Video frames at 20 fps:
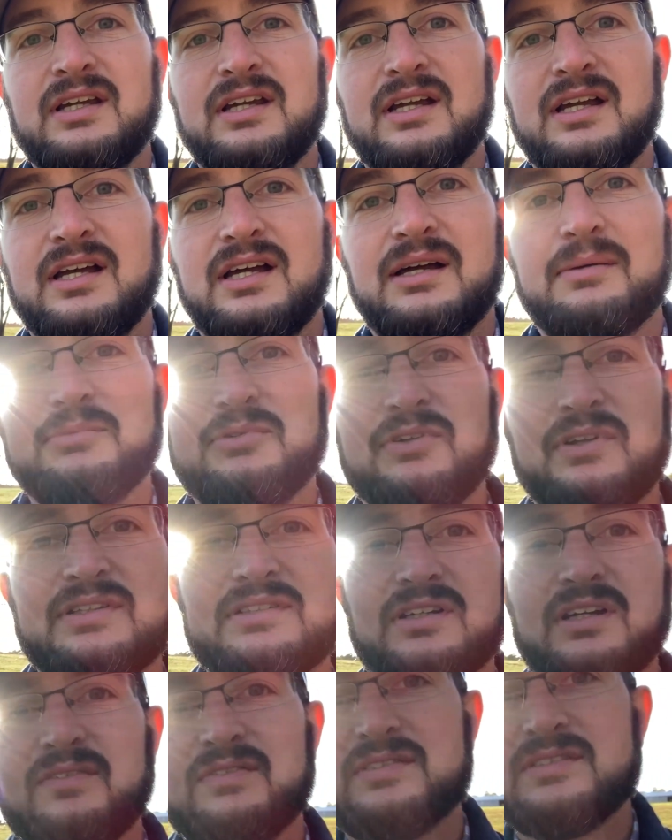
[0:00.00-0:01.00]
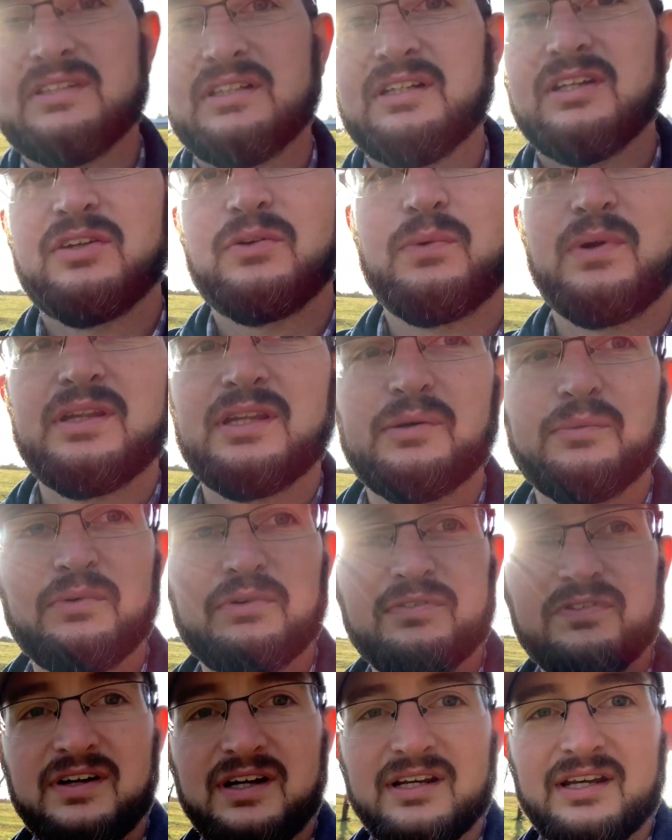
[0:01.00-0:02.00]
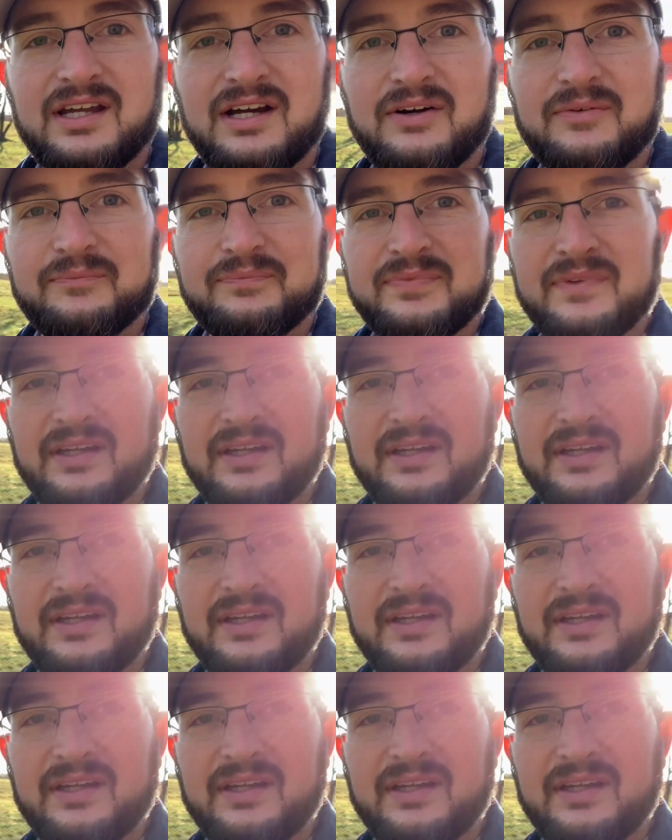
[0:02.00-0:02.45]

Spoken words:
So that's obviously another way that we'll find out.